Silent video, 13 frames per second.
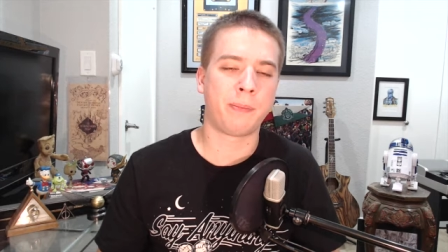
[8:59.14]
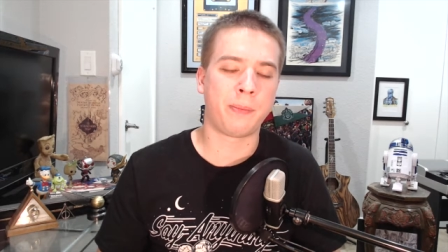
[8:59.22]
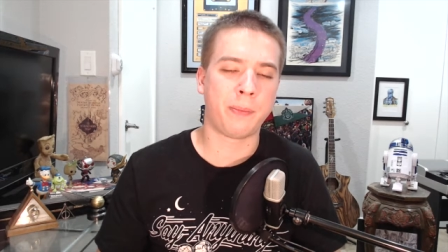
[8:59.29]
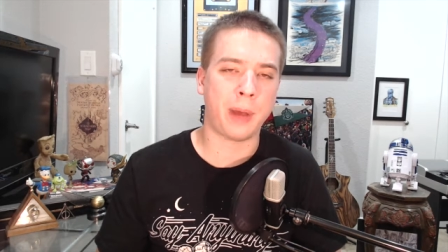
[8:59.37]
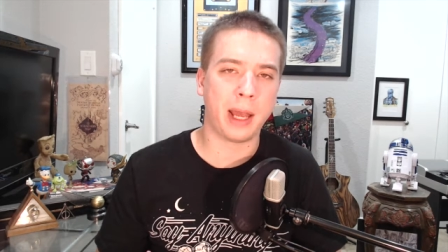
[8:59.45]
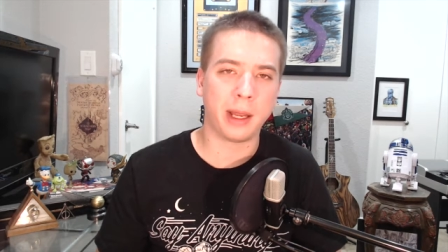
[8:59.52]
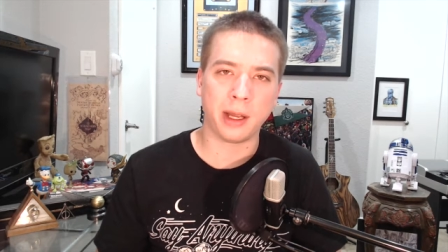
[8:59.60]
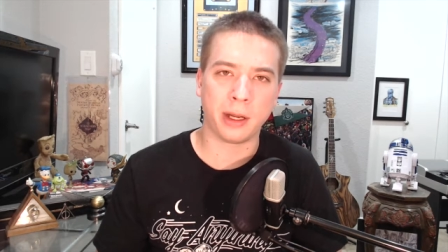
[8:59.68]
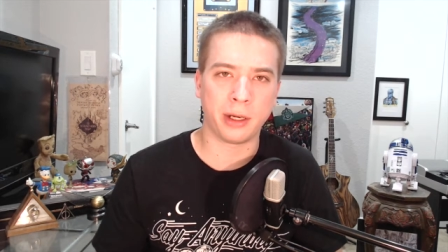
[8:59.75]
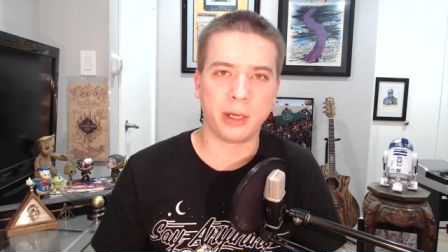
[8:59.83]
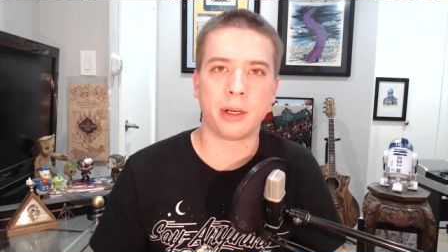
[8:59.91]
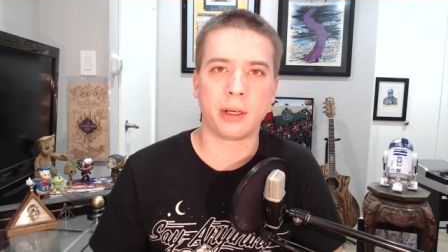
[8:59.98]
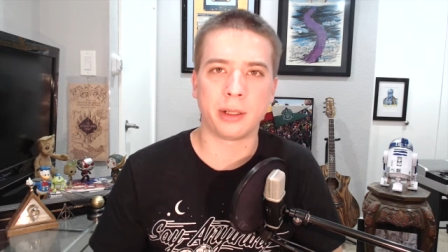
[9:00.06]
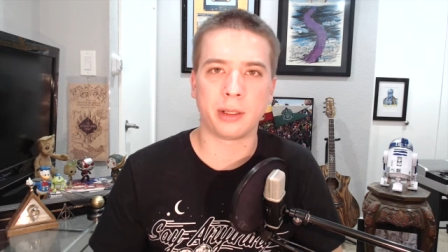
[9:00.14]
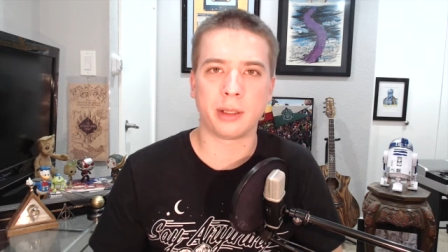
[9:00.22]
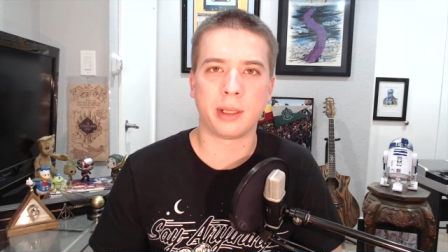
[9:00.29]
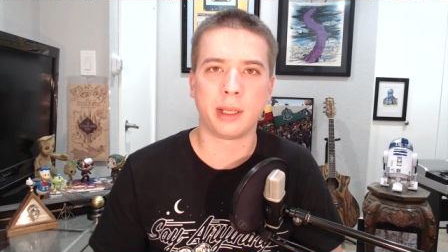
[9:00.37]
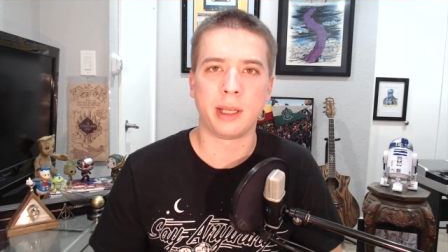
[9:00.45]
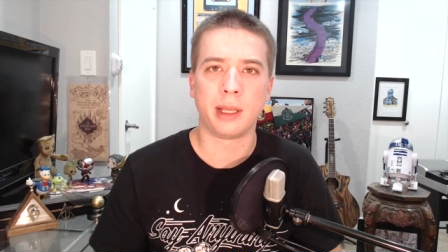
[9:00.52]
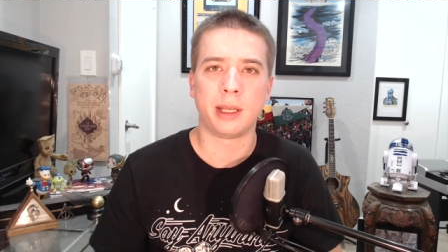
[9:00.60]
back on Earth.
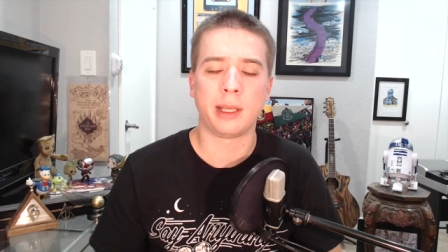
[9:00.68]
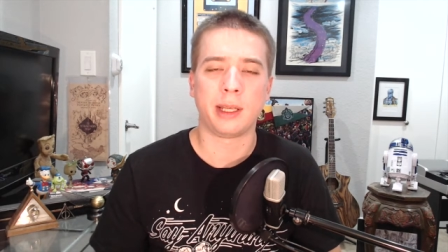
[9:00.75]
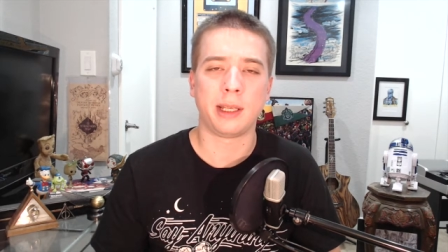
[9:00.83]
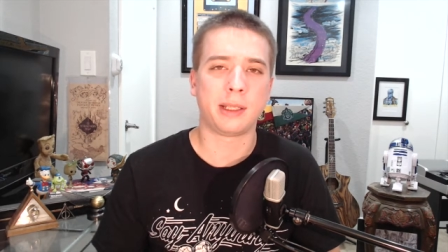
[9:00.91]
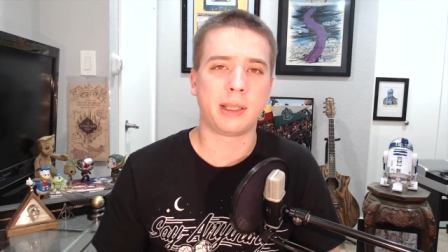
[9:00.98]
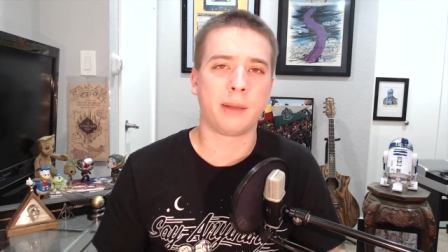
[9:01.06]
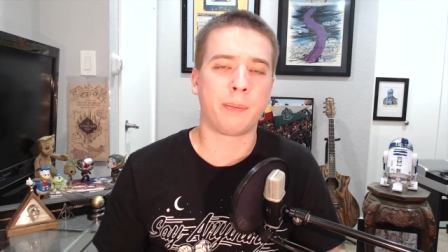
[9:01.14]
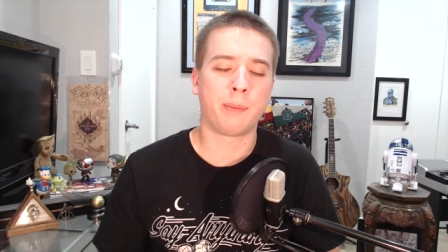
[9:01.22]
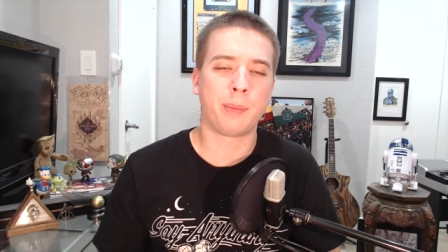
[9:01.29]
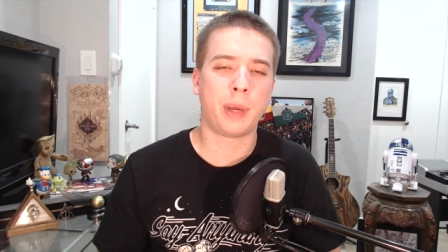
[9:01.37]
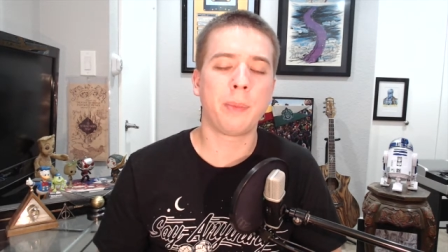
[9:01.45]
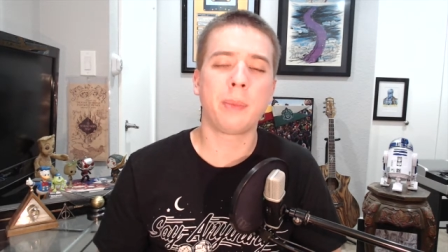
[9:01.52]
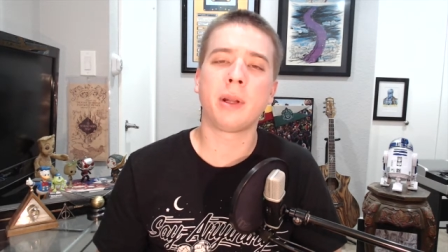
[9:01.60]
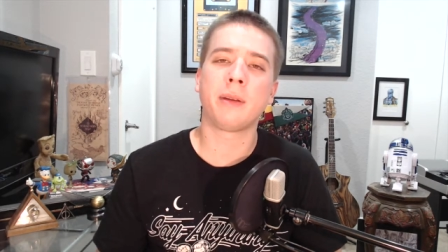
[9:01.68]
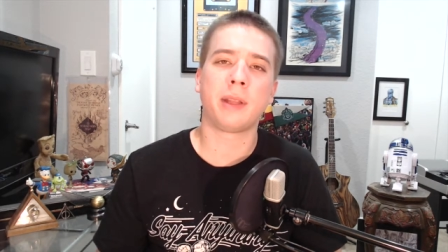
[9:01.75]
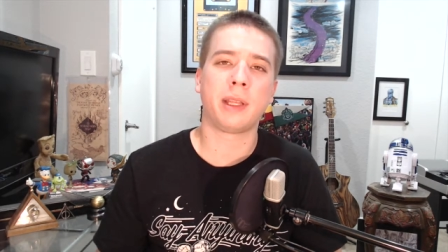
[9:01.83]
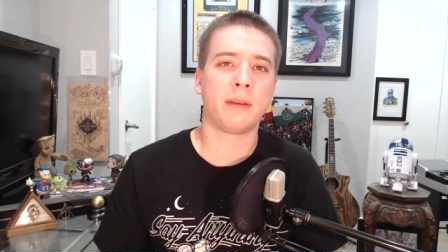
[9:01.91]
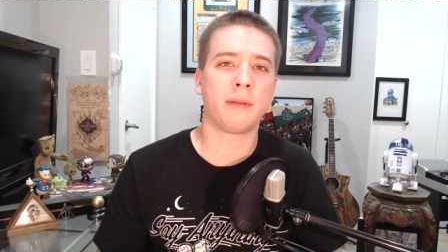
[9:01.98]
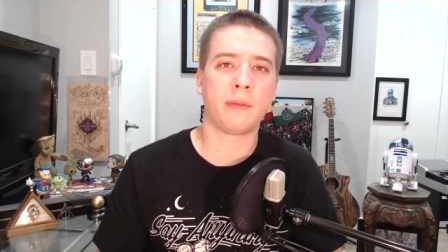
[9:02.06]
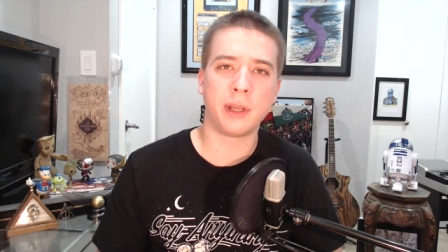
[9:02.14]
He's the puppet of the
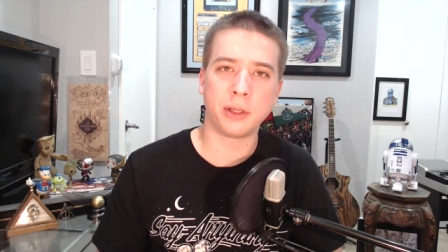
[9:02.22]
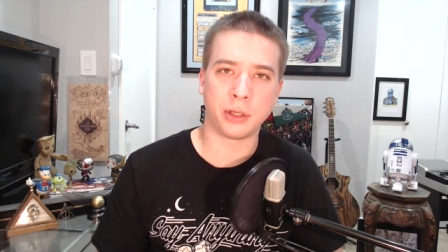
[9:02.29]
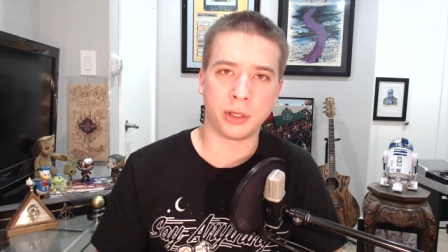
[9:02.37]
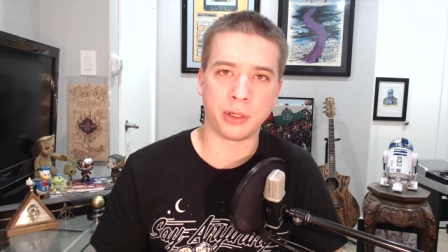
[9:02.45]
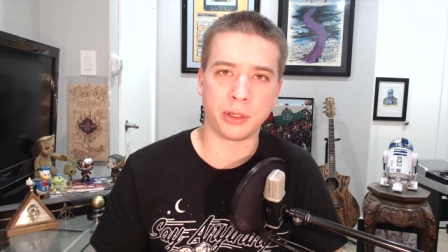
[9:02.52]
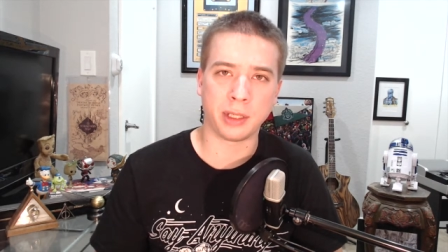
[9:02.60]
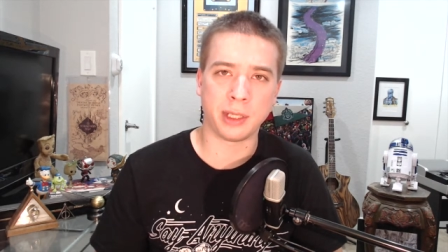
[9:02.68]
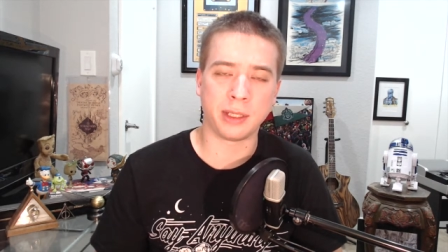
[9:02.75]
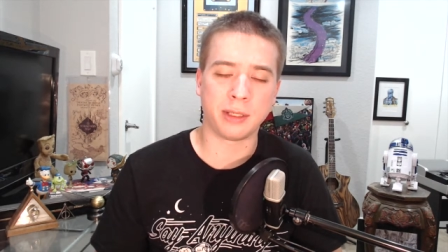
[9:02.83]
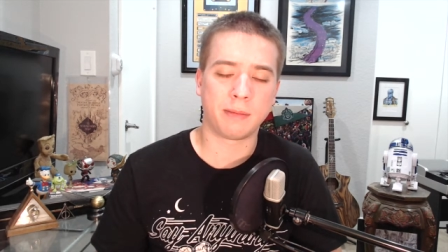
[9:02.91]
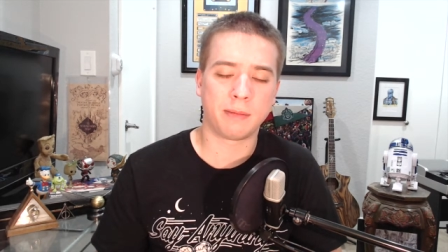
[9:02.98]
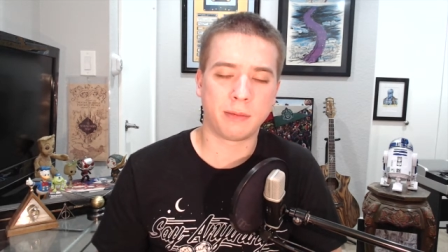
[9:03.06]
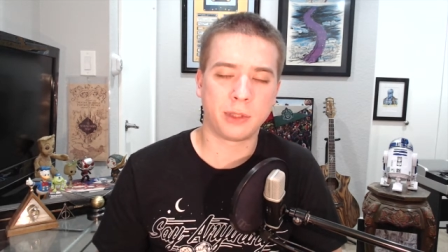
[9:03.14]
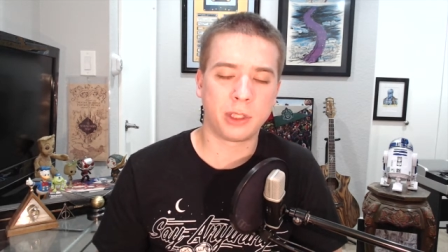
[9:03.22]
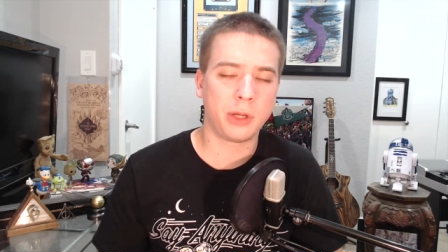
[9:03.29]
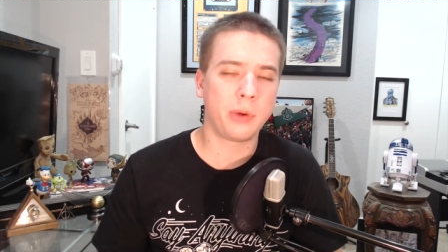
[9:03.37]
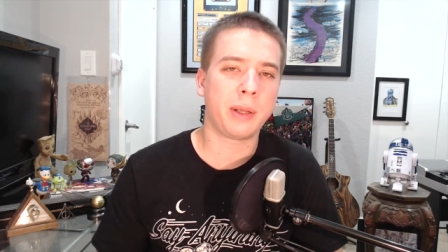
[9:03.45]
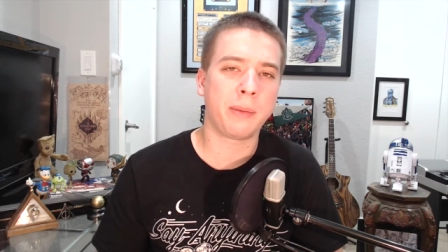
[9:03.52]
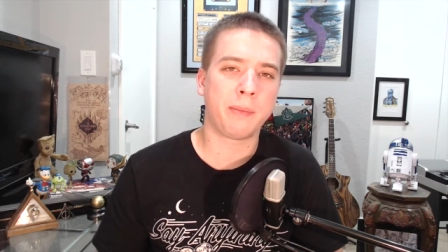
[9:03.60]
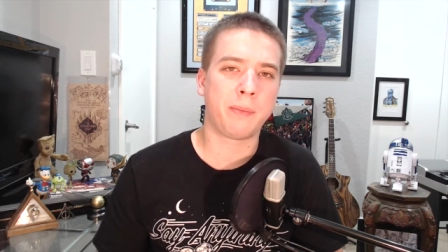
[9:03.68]
Avengers. He's
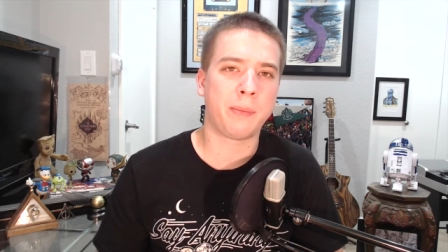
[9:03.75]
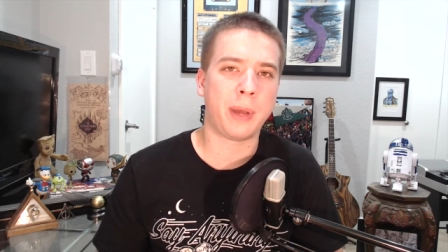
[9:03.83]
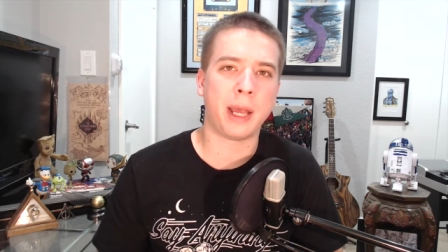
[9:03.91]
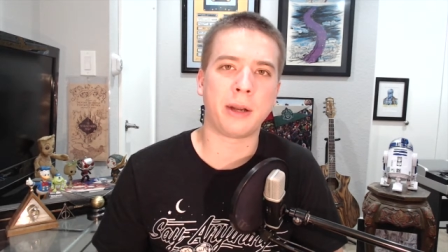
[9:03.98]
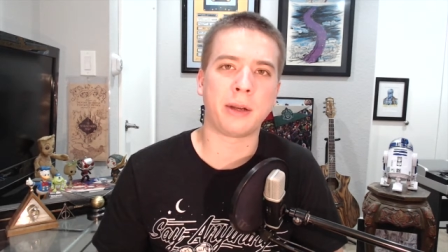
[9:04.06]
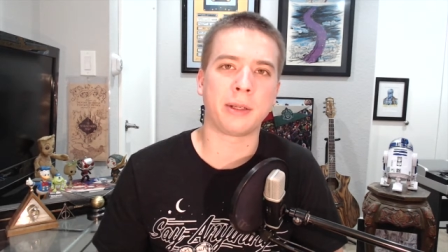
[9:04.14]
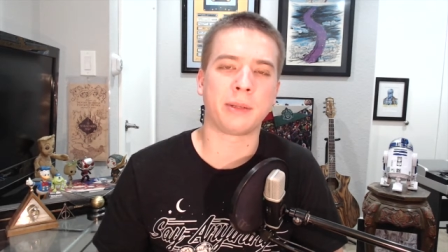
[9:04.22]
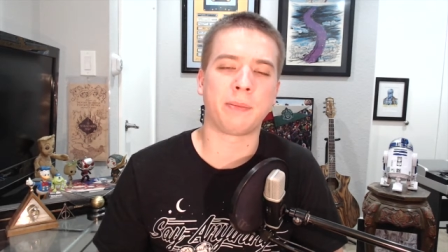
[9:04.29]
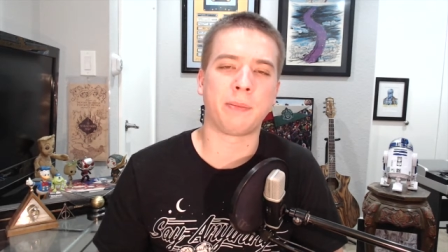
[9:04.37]
doing Banner's